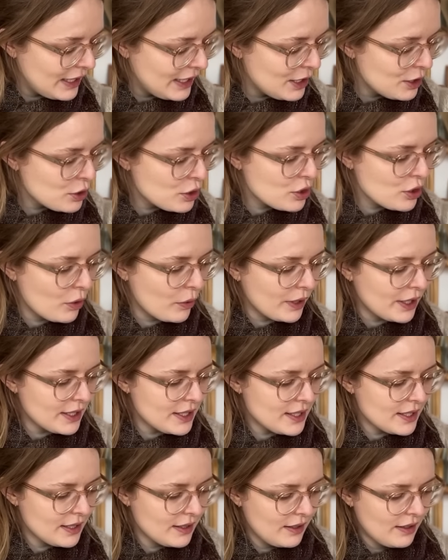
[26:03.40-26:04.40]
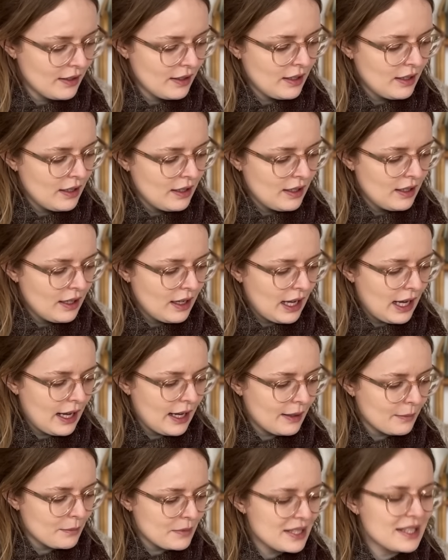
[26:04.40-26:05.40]
short
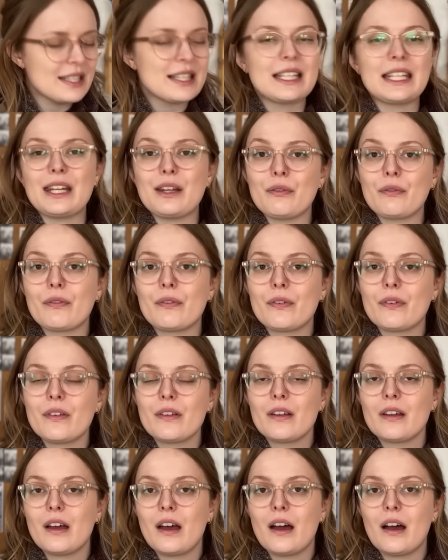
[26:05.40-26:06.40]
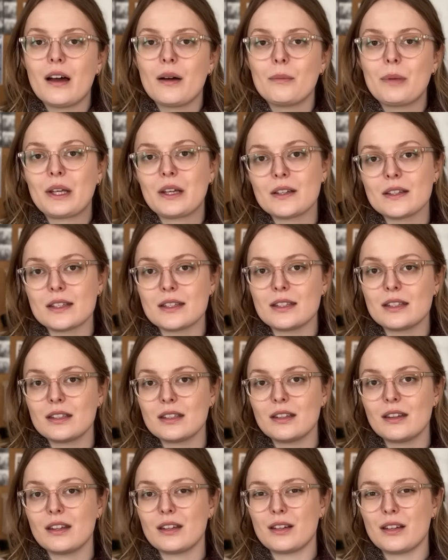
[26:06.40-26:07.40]
sleeve because
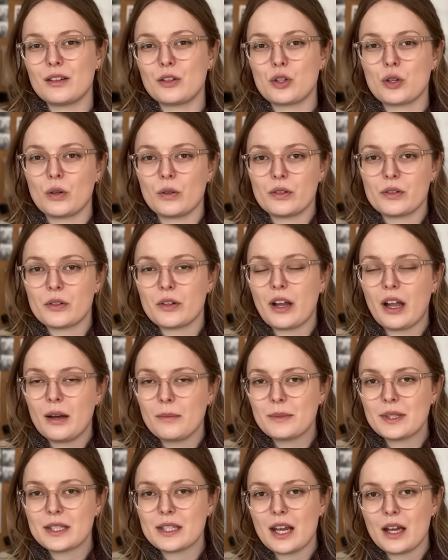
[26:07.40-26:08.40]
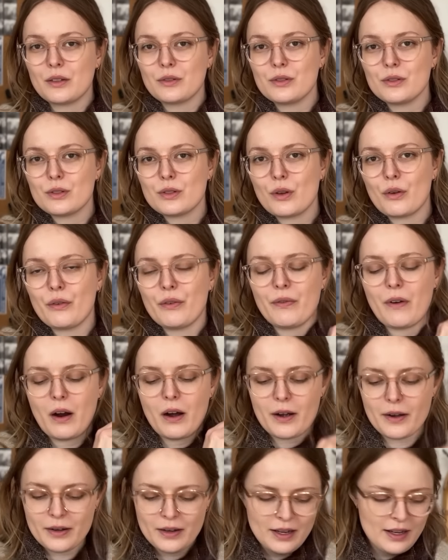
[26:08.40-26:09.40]
the shoulder comes down so
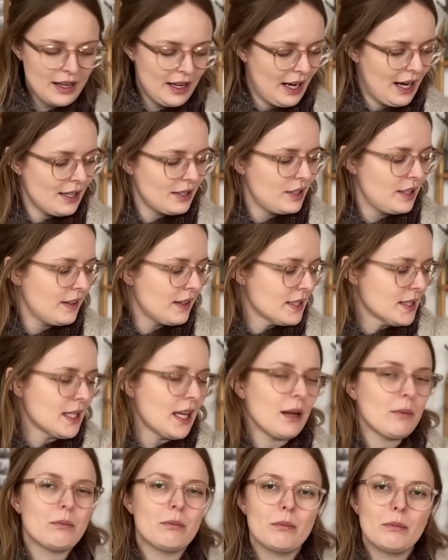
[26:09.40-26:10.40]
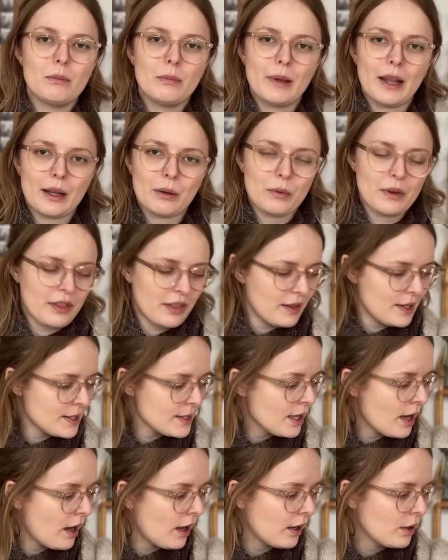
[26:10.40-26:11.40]
far. Actually the same like with this
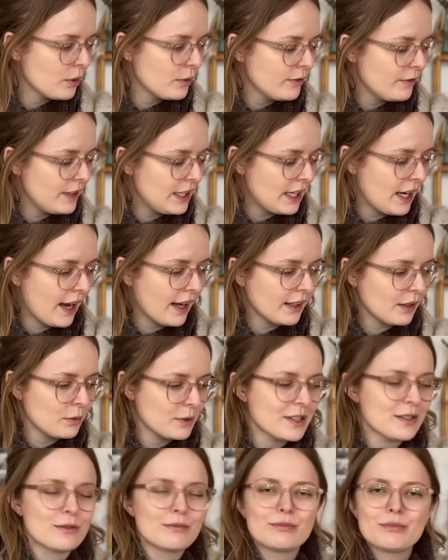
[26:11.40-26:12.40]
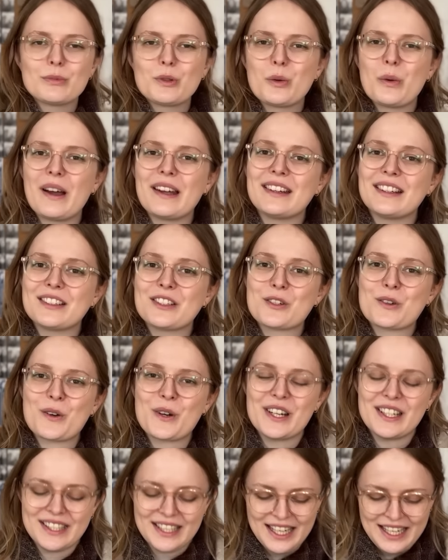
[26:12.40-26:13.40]
hollow v-neck, it was quite a
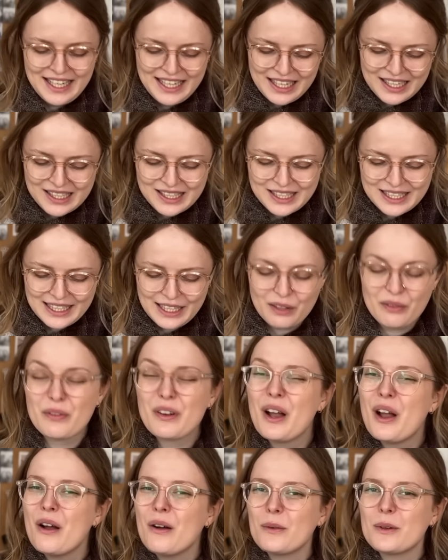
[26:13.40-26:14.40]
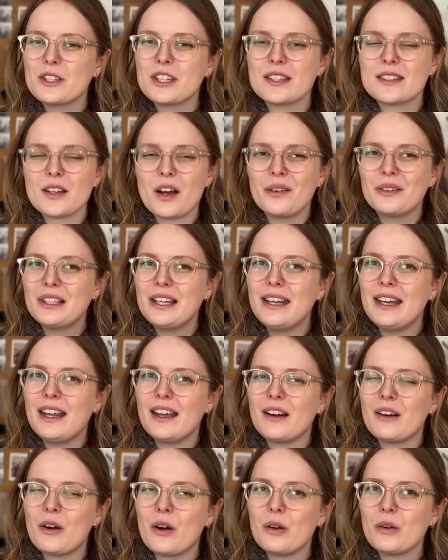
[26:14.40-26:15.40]
short sleeve, which is only
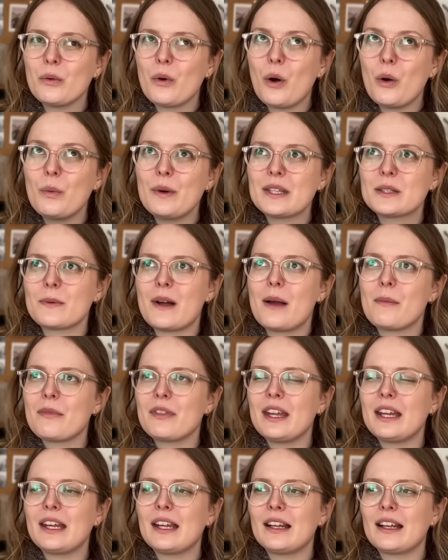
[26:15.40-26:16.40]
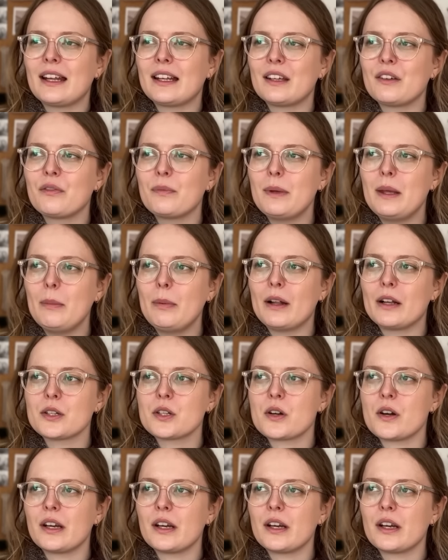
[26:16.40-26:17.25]
always why I'm thinking, like, if people are